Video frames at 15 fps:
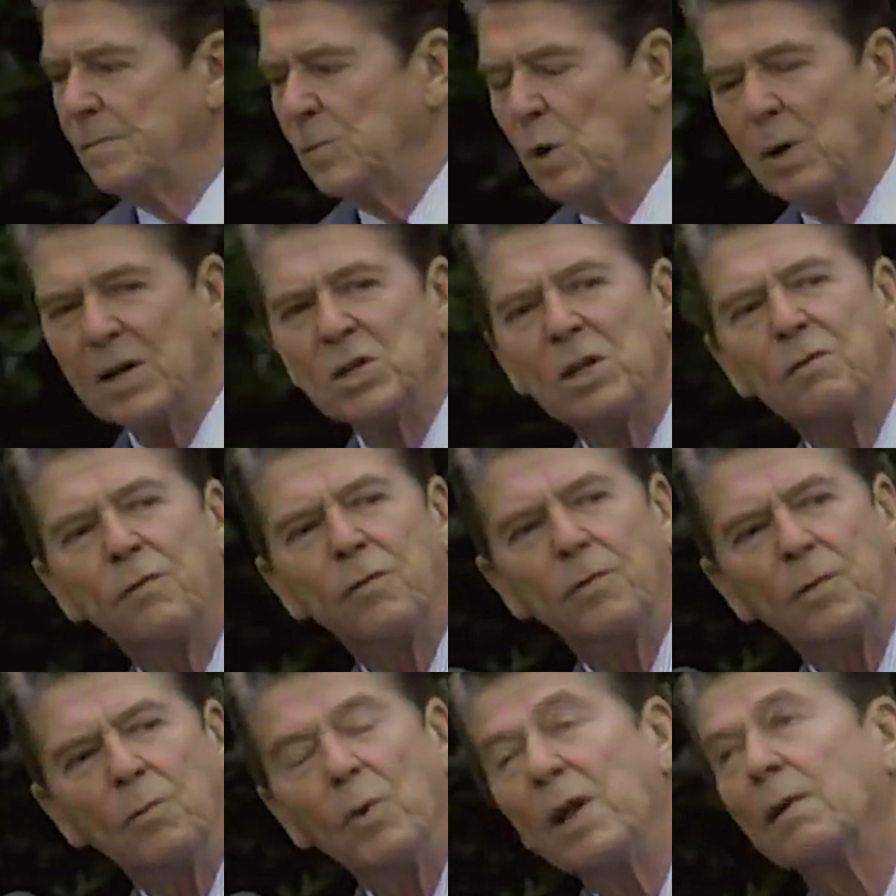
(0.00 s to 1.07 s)
No, I said,
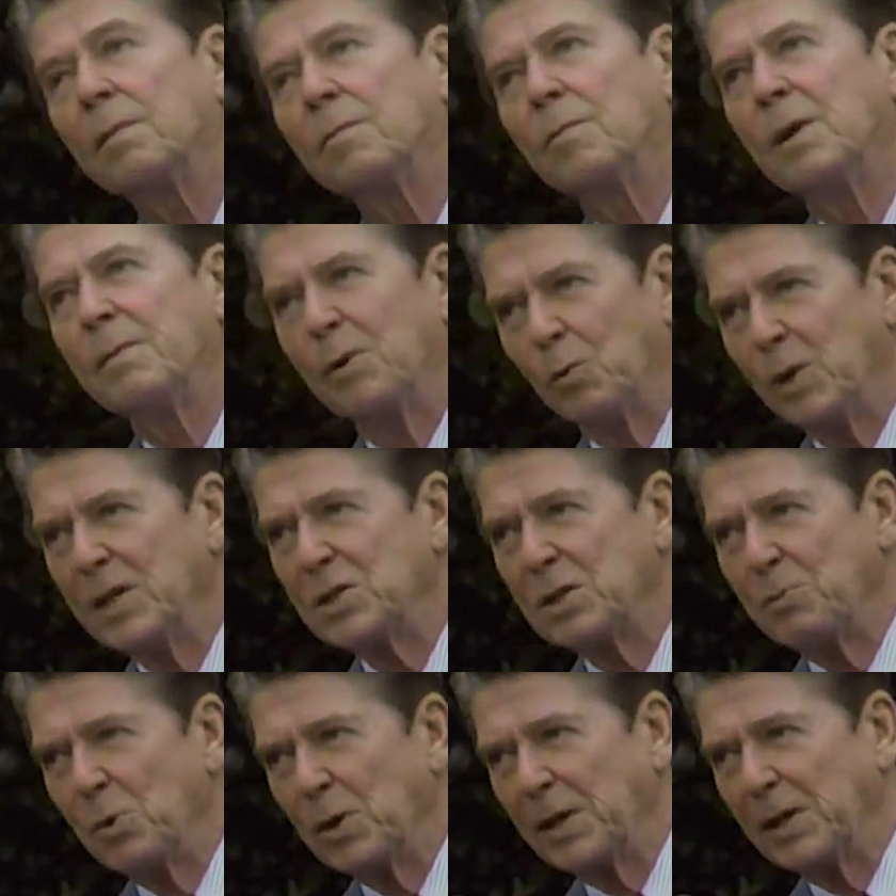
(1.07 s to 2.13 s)
wait, wait a minute,
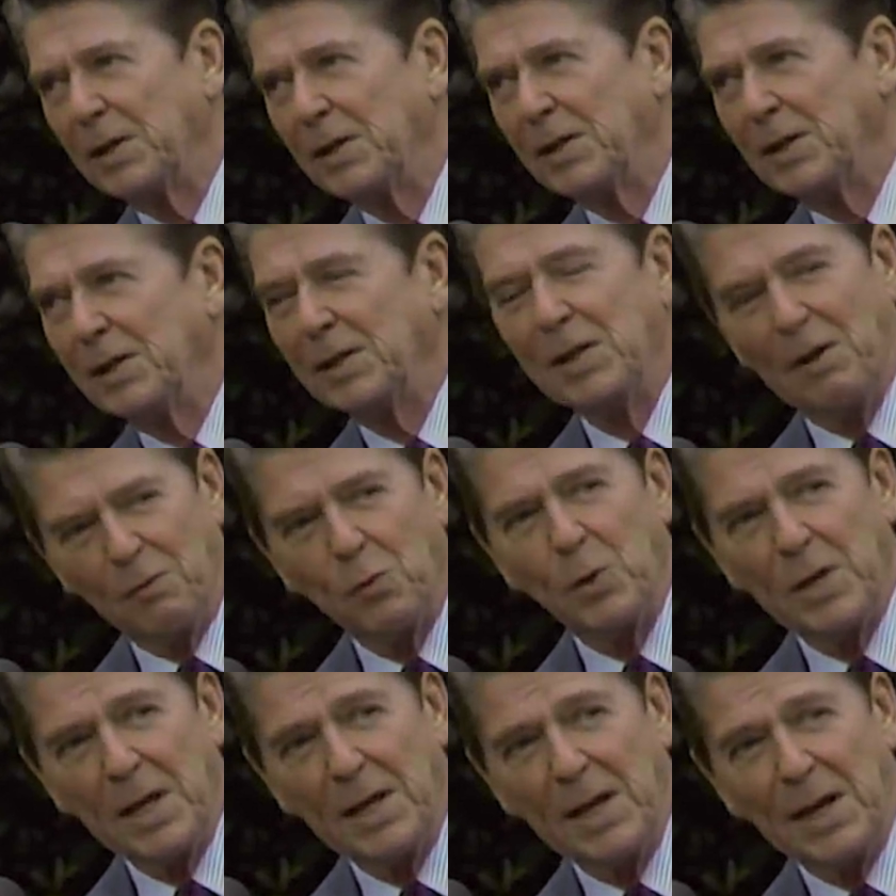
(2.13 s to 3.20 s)
Wednesday morning. Yeah,
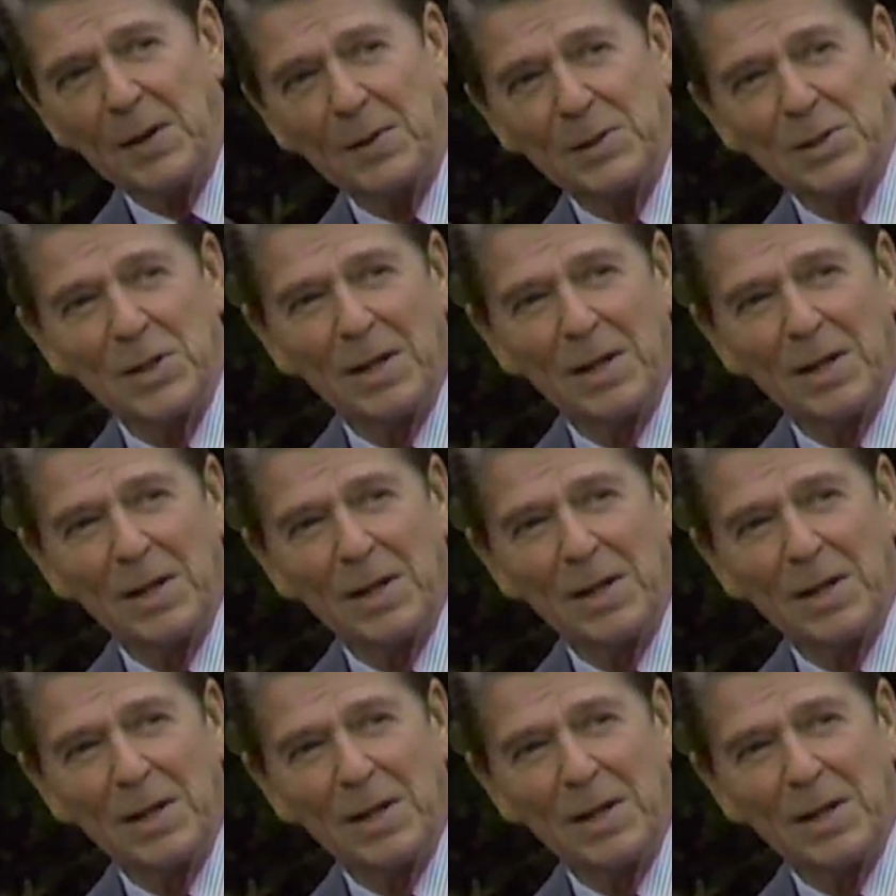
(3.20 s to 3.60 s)
48 hours.